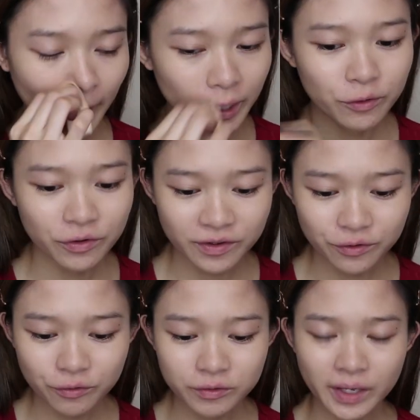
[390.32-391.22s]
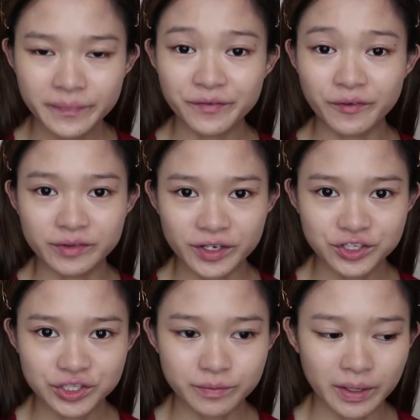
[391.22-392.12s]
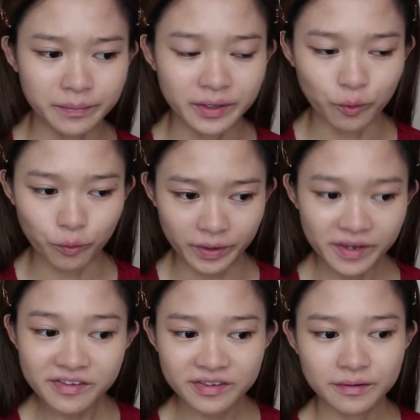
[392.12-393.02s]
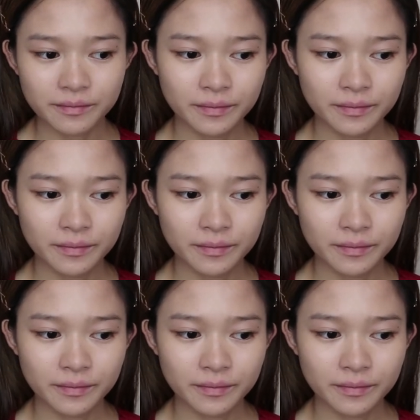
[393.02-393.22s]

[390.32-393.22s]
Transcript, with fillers: I know using two types of foundation might be a waste,